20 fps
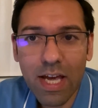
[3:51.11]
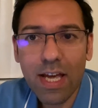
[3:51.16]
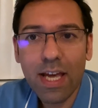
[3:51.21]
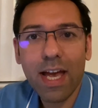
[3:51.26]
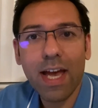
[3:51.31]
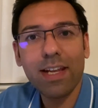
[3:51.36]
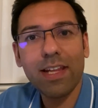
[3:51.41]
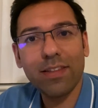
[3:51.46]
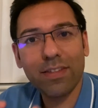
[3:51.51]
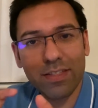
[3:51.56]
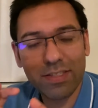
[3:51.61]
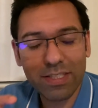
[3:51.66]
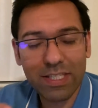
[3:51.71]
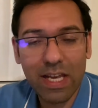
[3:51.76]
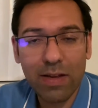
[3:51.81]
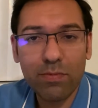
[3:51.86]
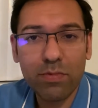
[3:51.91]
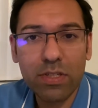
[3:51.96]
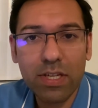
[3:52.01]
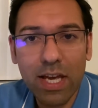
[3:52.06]
And at the same
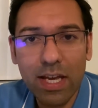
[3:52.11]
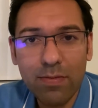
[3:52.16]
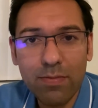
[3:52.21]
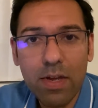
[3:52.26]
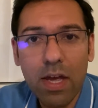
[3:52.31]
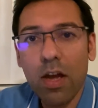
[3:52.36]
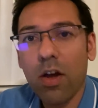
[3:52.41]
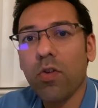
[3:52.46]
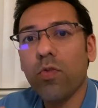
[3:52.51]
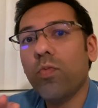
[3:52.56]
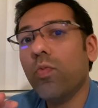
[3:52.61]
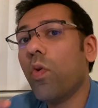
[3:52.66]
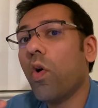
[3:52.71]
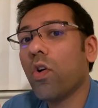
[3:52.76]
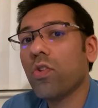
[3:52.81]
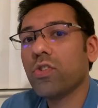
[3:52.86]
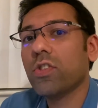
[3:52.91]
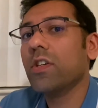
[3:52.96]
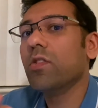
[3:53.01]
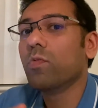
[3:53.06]
time,
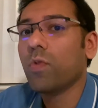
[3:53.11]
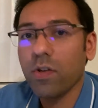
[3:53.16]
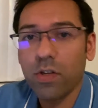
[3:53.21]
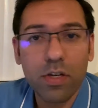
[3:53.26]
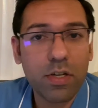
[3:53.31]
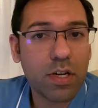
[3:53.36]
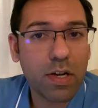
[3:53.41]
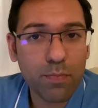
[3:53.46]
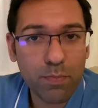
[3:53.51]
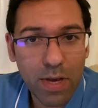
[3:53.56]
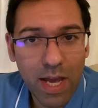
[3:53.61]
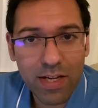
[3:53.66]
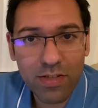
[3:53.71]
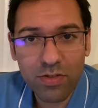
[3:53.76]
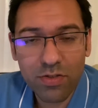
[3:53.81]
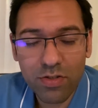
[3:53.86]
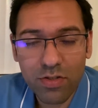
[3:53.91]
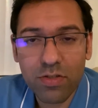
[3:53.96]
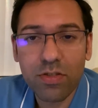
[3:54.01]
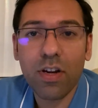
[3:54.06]
watching what your
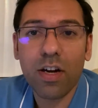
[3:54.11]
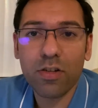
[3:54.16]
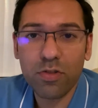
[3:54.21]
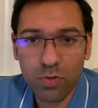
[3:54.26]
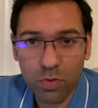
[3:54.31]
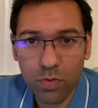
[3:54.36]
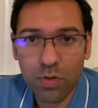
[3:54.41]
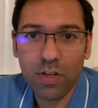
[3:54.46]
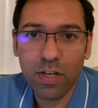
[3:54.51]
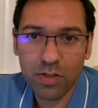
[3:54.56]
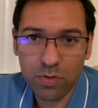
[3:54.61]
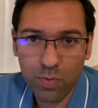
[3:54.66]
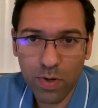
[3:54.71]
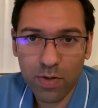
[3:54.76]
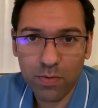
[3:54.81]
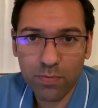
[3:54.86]
competitors are doing as well.